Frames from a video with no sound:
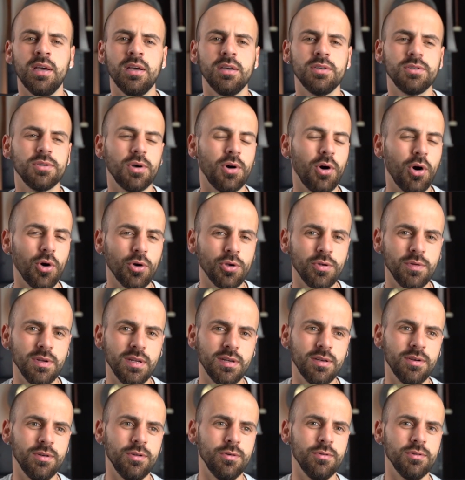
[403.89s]
So all you
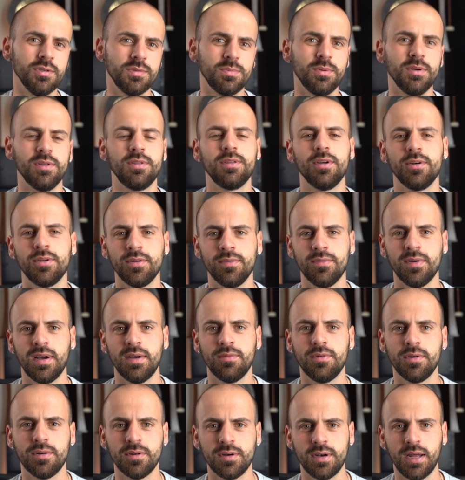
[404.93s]
need to do is put three thousand
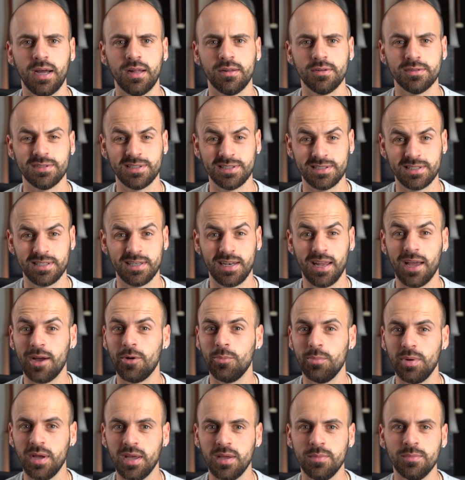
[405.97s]
five hundred dollars as a
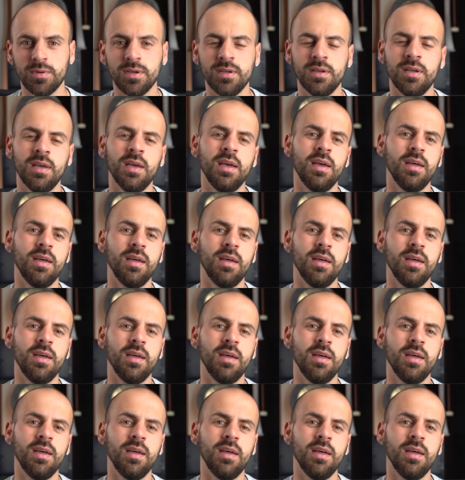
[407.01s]
down payment.